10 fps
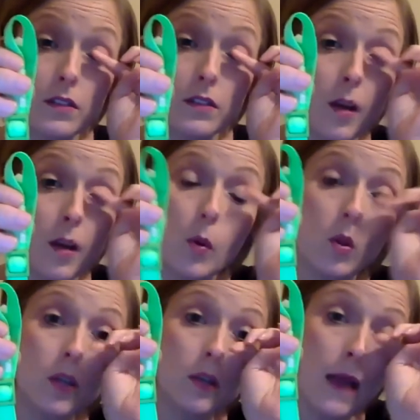they're not
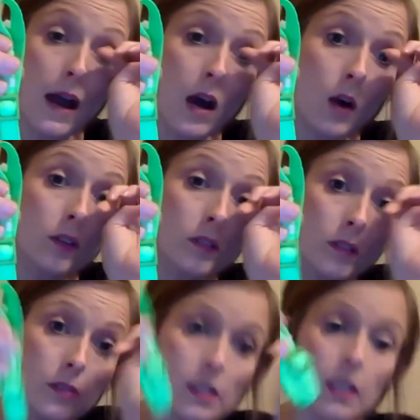pulling them out or
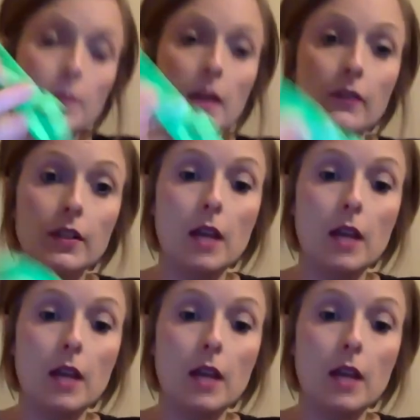losing them every